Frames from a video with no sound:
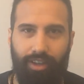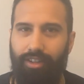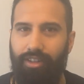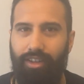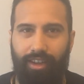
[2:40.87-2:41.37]

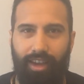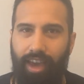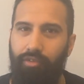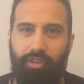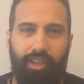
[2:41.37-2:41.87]
and
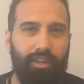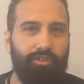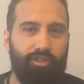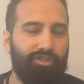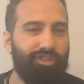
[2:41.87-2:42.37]
everything
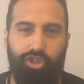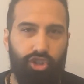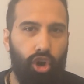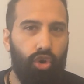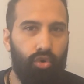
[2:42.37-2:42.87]
is just a
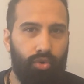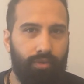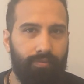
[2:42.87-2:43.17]
show.